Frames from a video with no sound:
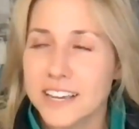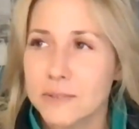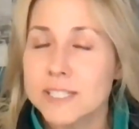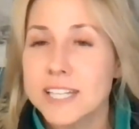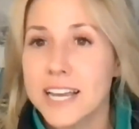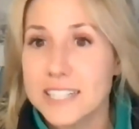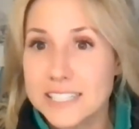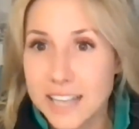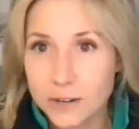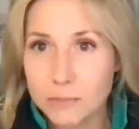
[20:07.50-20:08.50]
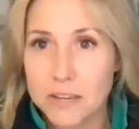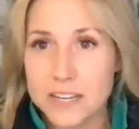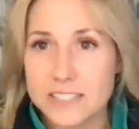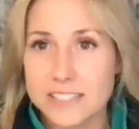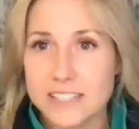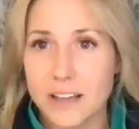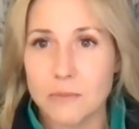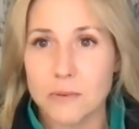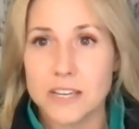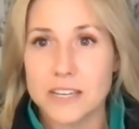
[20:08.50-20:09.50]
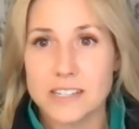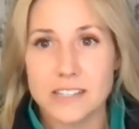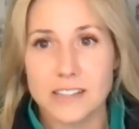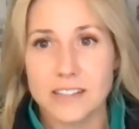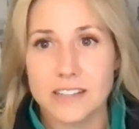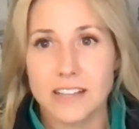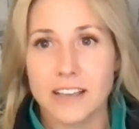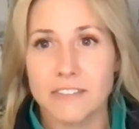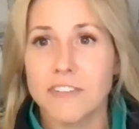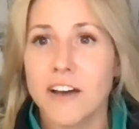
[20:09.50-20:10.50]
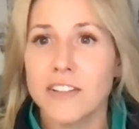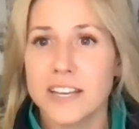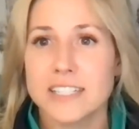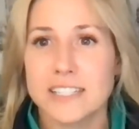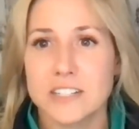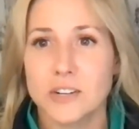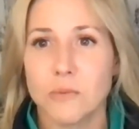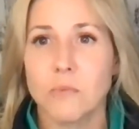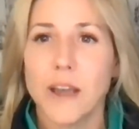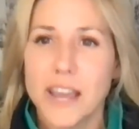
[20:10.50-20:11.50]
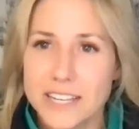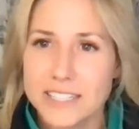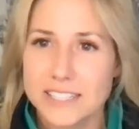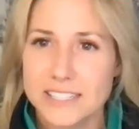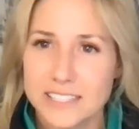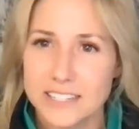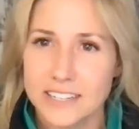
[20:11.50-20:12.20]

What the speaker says: it was like a centerpiece that it felt like such a waste,